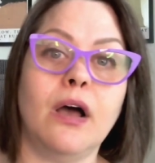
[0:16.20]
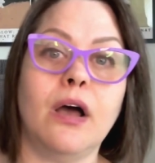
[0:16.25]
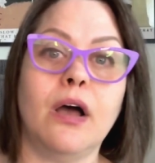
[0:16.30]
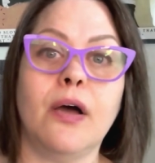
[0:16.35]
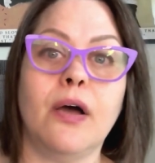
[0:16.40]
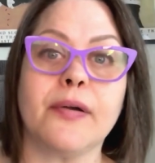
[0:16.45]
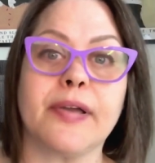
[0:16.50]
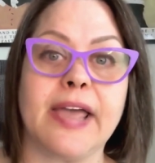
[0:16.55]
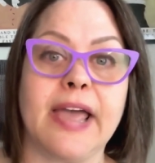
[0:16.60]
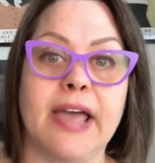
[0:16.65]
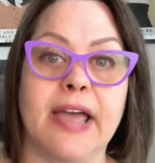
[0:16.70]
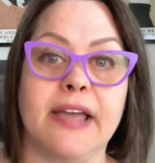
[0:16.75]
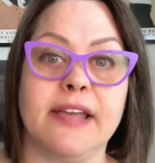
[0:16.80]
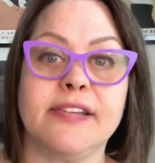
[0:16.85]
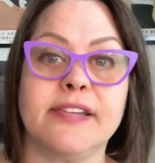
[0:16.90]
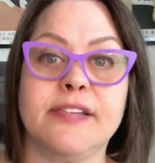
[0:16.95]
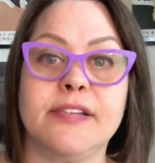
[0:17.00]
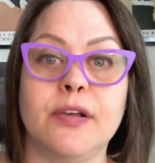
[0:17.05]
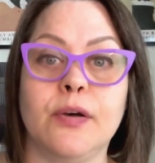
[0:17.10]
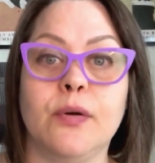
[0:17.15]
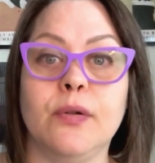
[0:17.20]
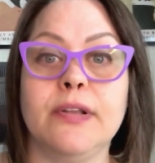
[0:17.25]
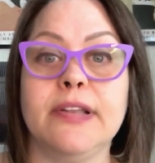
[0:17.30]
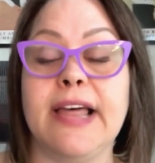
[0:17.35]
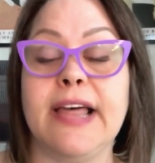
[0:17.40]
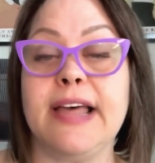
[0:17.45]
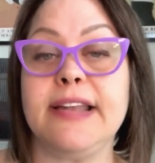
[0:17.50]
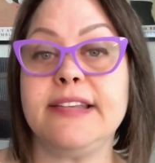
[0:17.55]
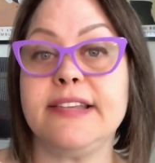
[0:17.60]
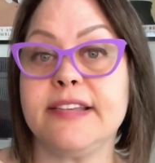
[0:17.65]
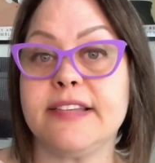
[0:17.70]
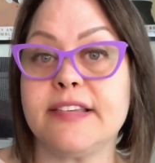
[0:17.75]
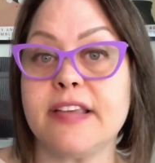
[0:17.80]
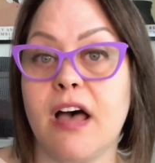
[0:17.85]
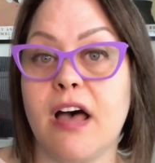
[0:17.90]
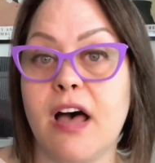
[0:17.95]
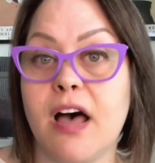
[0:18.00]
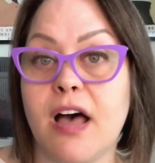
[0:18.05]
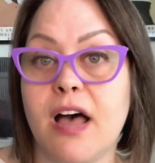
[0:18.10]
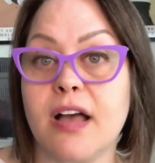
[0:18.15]
Okay, so let's
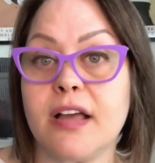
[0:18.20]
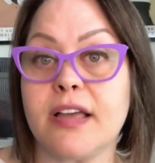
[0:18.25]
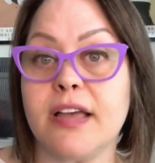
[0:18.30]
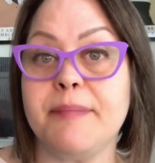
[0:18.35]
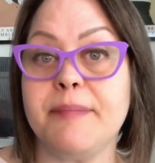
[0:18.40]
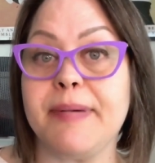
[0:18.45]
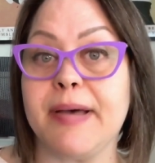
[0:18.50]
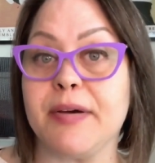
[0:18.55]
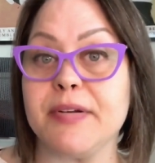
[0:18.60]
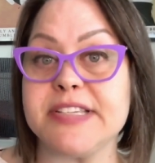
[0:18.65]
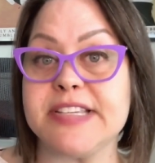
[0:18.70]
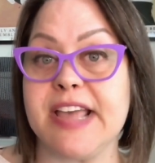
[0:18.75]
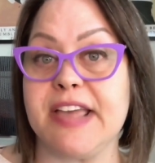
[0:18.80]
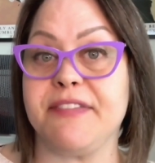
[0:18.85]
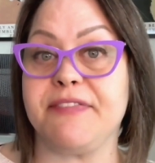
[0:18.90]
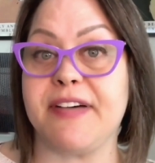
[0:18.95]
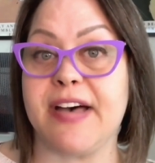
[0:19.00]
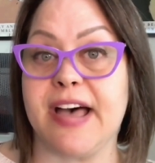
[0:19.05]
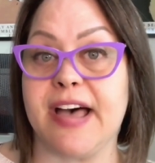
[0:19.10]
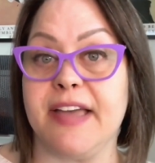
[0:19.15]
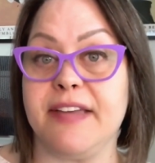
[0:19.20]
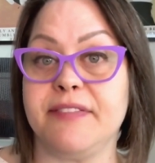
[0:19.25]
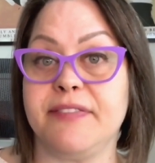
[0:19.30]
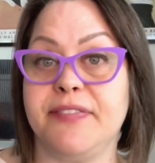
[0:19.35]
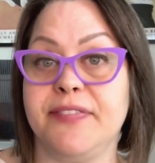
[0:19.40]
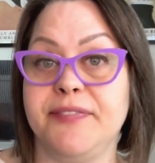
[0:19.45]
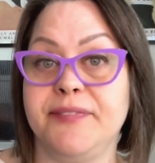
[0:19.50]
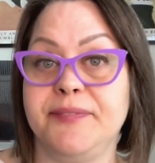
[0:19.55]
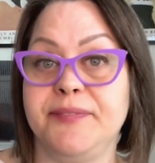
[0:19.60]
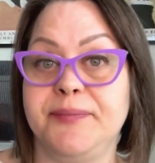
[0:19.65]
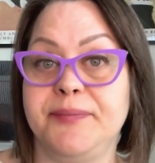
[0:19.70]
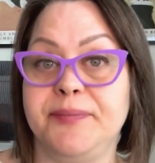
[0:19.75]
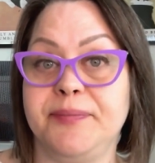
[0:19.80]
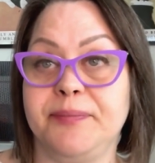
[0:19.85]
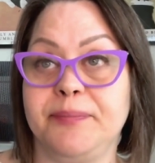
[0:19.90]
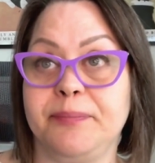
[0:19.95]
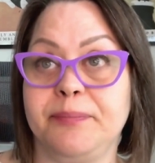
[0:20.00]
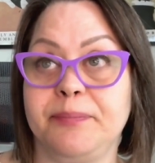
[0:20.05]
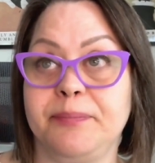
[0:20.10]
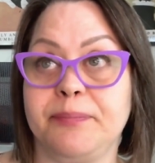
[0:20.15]
talk about day 5.
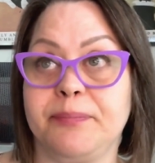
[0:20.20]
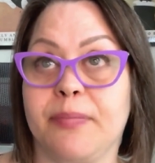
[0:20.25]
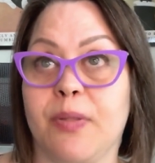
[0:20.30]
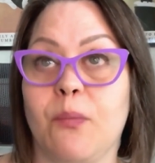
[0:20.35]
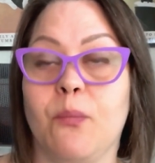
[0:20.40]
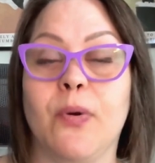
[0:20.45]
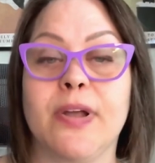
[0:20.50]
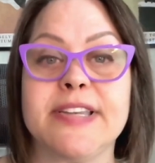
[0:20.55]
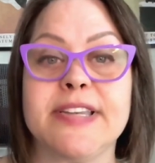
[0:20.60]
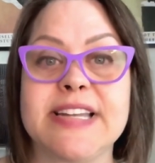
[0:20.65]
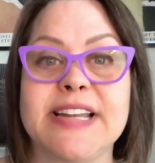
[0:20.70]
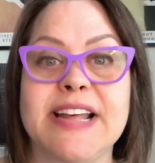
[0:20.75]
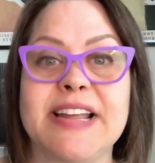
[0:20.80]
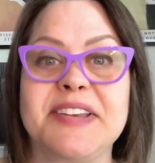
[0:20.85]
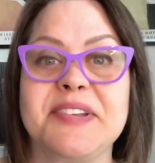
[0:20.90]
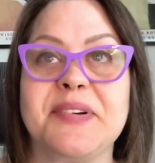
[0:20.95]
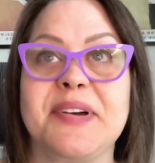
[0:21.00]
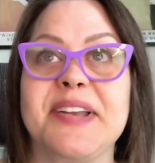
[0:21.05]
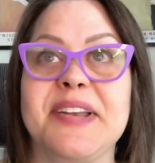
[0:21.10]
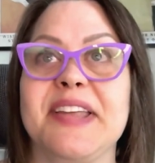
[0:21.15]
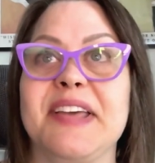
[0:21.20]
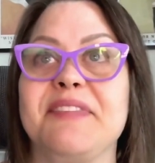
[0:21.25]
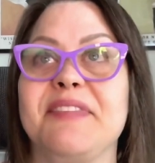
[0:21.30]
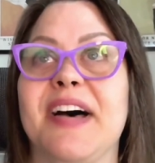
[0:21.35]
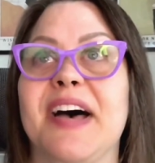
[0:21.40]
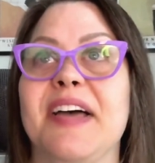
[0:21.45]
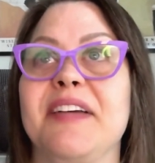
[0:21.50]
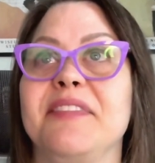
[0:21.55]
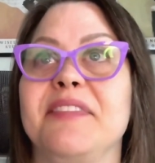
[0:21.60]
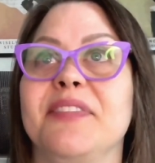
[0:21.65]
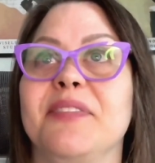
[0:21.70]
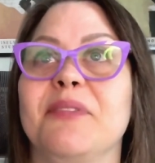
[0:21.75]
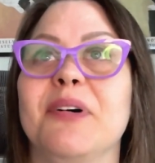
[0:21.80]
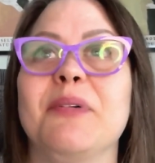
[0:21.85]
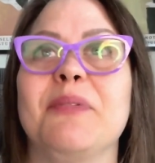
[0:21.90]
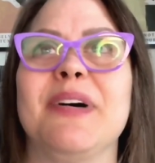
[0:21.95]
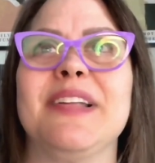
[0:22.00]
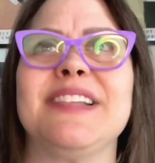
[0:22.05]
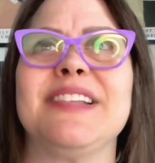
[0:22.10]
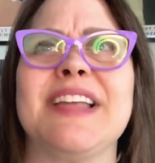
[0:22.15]
What did I do on day 5? What
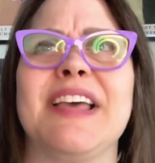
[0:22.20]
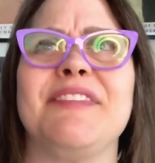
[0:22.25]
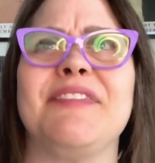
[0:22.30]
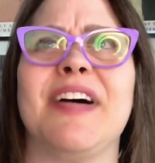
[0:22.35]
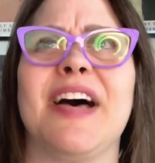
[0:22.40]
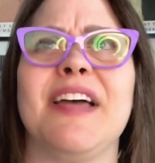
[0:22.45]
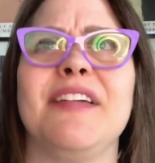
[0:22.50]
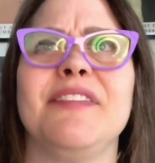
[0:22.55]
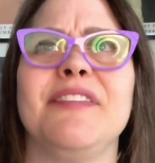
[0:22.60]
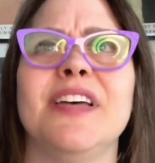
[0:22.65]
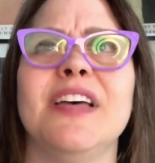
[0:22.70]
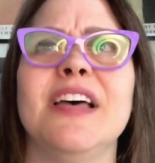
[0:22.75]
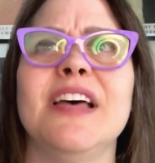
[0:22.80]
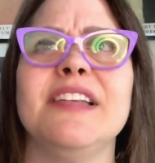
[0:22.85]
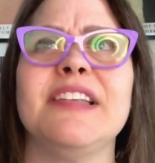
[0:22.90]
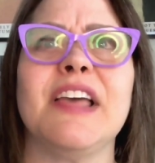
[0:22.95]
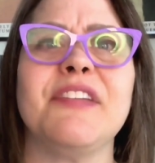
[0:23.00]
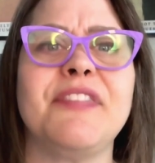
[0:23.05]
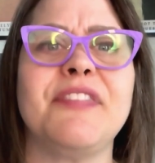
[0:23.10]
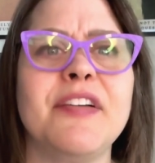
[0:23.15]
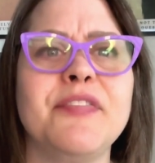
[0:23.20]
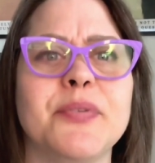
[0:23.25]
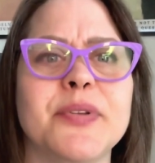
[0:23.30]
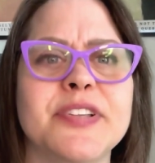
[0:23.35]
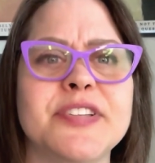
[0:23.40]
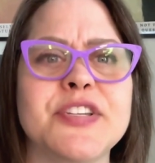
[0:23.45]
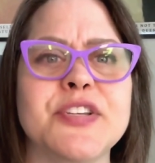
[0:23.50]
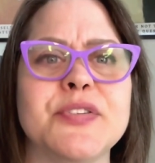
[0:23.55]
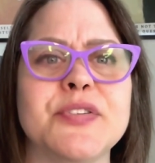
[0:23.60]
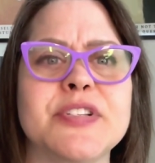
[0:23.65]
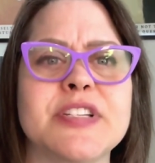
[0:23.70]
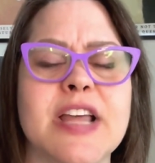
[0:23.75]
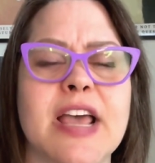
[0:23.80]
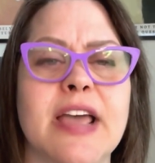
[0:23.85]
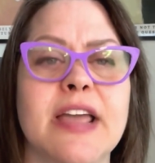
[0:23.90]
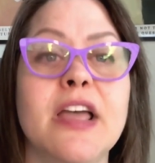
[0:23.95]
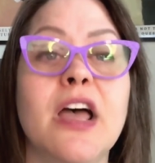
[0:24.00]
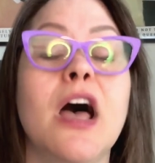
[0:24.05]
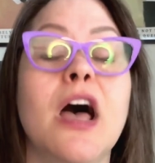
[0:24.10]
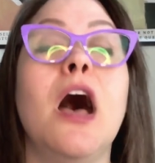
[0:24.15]
was day 5? Day 5 was
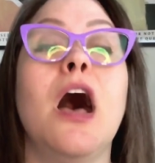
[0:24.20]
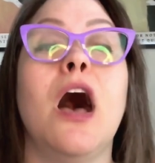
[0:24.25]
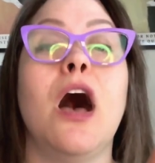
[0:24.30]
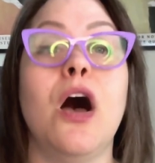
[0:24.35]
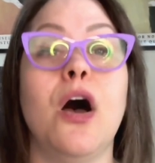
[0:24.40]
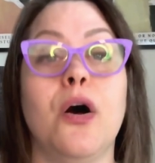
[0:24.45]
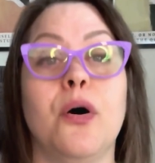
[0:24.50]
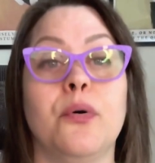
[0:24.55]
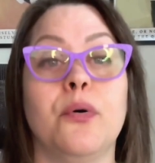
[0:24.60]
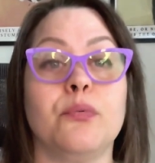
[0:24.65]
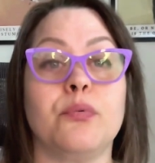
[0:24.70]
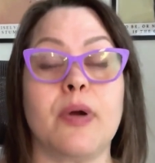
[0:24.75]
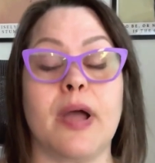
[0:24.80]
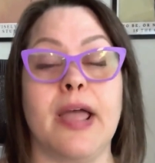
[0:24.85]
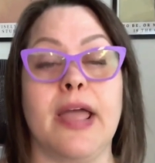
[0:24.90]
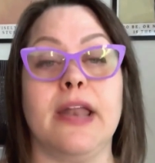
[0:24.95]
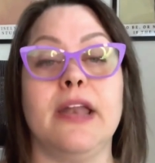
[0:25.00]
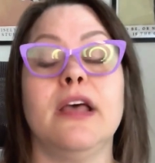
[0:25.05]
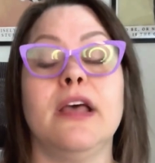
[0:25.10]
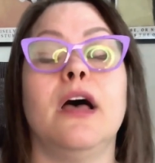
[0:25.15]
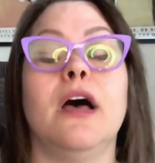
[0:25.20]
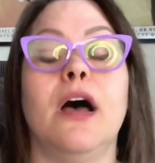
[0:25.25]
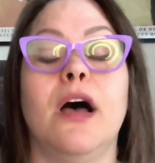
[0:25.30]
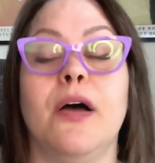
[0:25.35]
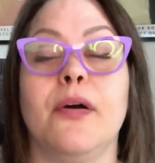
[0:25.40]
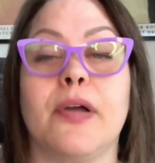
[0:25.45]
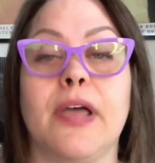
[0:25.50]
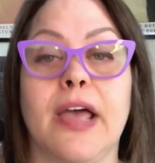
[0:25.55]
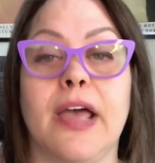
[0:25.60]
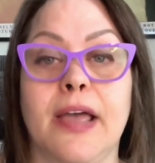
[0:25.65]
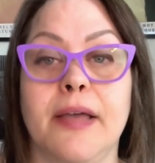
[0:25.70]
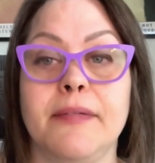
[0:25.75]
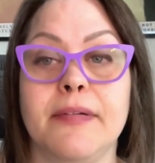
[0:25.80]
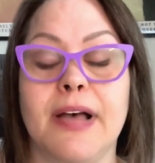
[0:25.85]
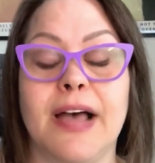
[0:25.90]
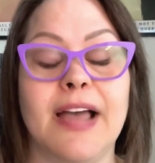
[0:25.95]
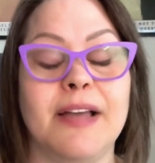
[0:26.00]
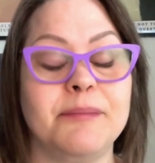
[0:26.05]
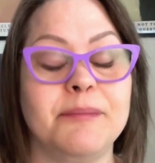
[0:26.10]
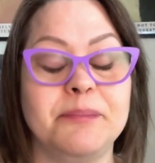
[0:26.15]
Tuesday. Oh, right. Okay,
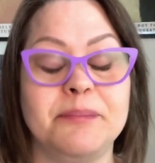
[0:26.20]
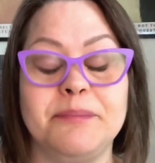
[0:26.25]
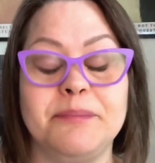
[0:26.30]
I